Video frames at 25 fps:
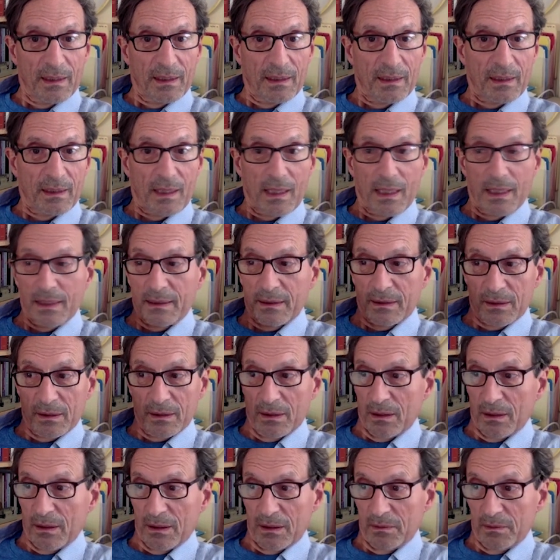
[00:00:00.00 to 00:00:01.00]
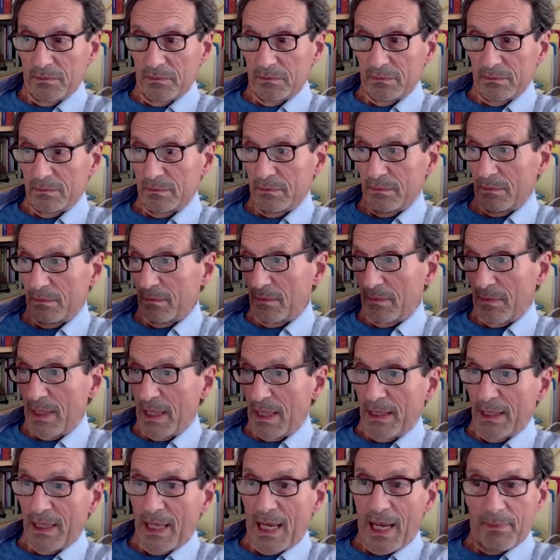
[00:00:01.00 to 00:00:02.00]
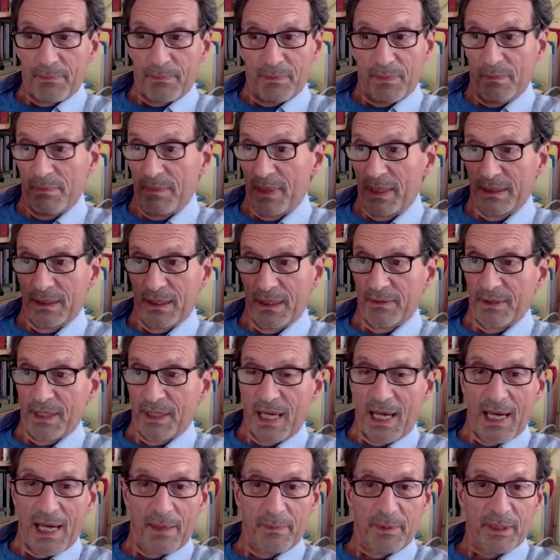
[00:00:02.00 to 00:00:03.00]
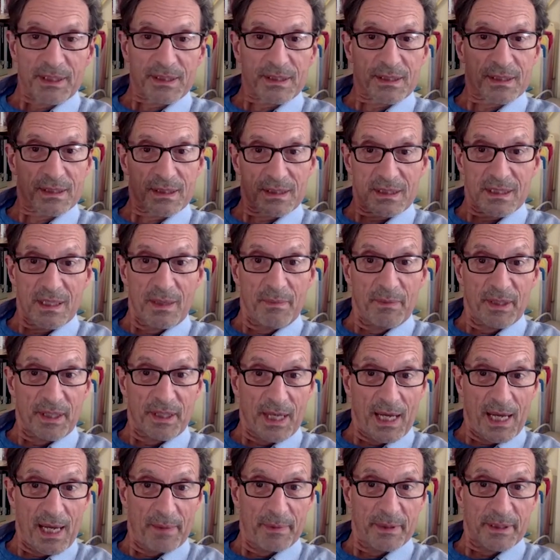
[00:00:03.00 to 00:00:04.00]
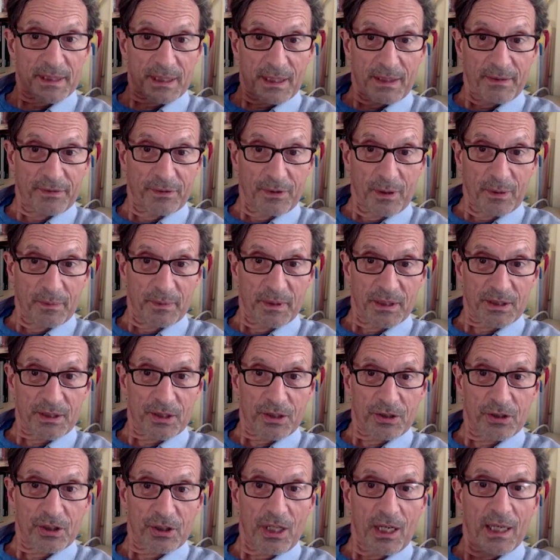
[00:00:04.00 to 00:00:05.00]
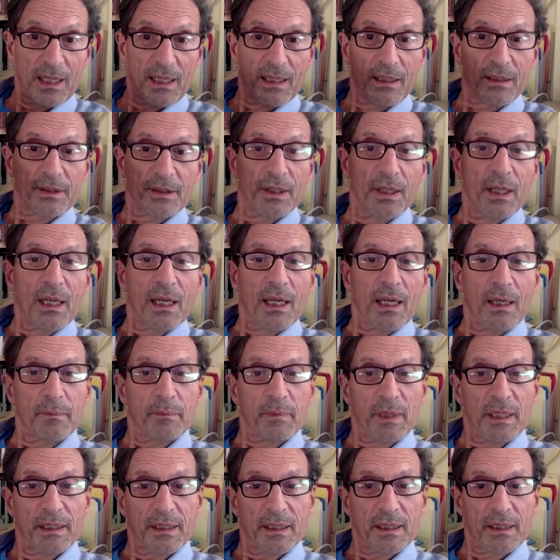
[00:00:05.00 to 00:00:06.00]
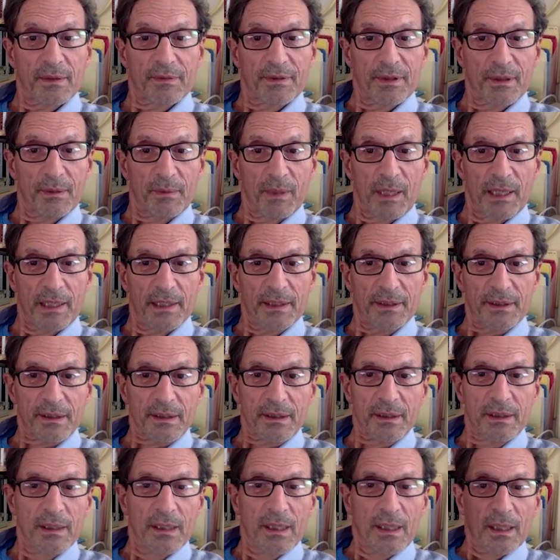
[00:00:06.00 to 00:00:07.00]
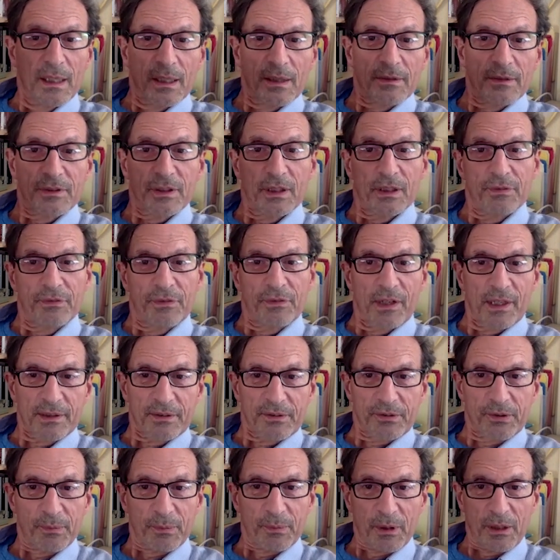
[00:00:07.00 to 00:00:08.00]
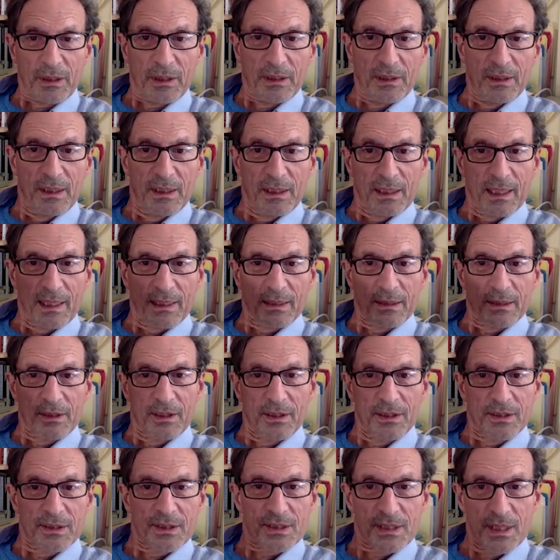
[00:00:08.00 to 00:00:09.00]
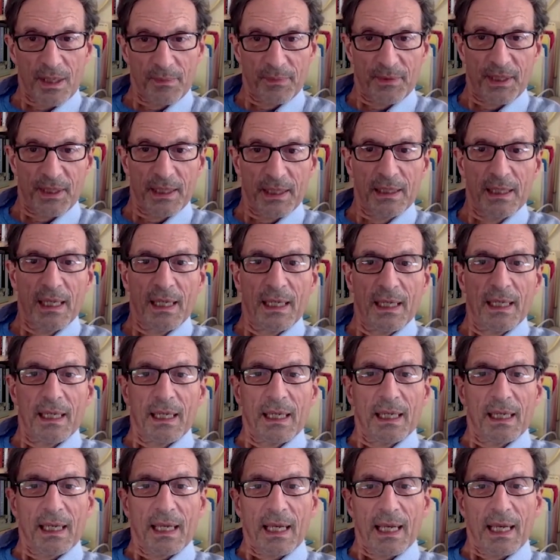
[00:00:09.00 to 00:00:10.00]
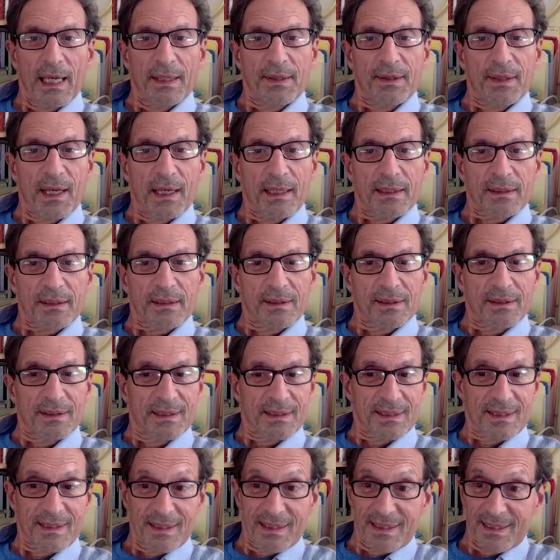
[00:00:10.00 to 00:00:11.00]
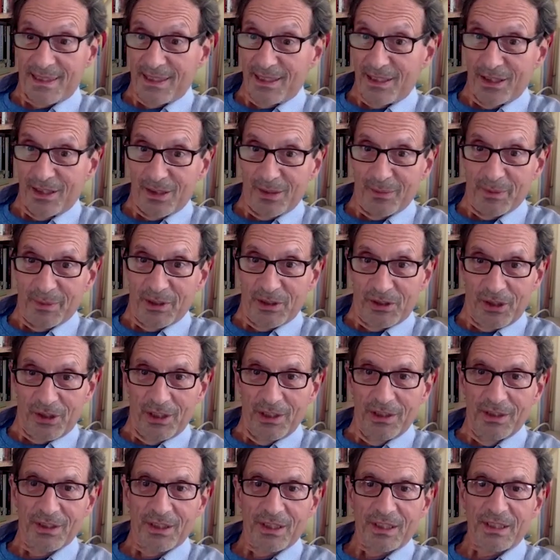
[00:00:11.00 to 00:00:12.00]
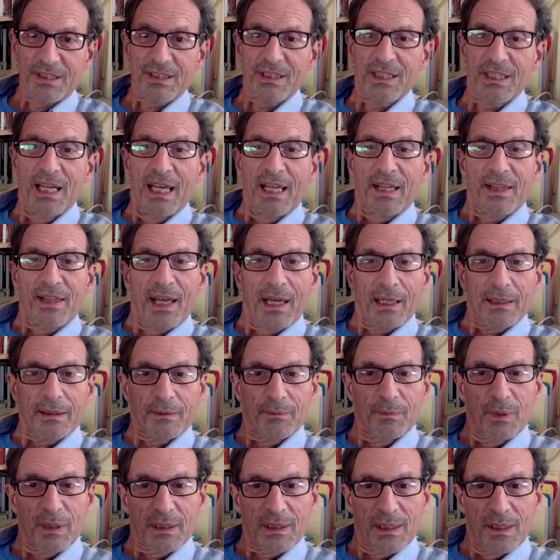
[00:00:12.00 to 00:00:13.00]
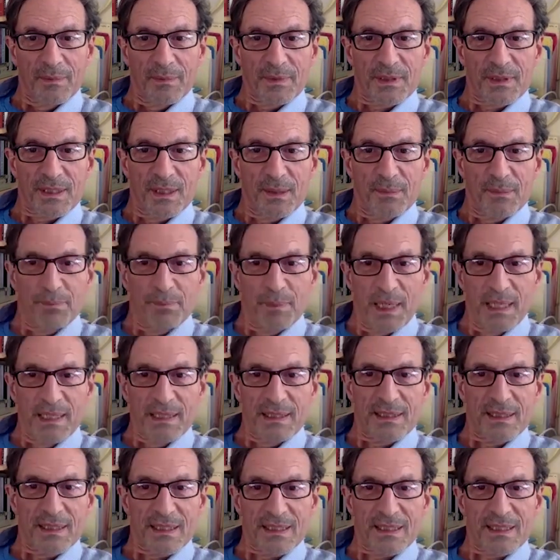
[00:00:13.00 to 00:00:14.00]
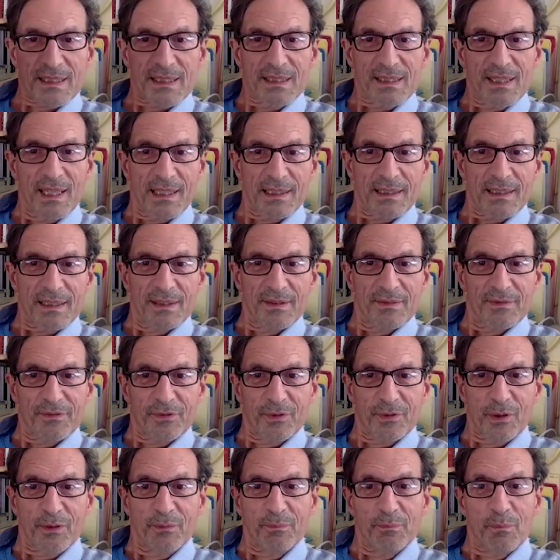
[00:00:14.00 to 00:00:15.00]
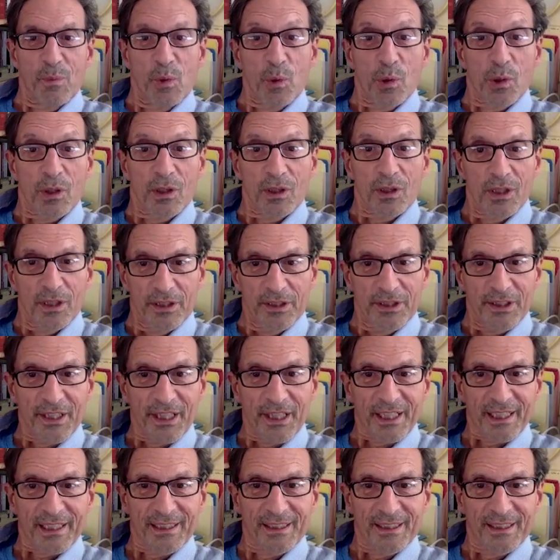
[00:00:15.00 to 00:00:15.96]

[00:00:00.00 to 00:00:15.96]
like uh, my many of the habits, some of the habits I formed as a child, and many of them later, are very flexible. I learn something, and that this is the human genius that becomes the basis for more learning.